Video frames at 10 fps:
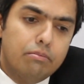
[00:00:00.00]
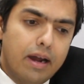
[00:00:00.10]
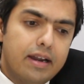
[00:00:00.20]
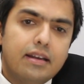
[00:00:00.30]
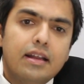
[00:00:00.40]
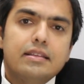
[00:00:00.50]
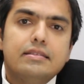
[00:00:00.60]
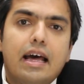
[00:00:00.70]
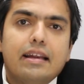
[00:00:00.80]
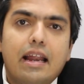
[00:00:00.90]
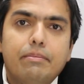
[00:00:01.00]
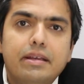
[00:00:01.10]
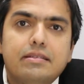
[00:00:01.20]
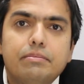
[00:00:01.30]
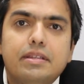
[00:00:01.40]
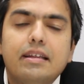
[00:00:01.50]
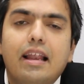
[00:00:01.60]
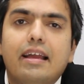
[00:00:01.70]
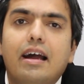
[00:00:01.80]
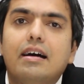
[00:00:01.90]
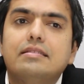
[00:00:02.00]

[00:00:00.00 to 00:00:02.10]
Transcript: but there can be something like a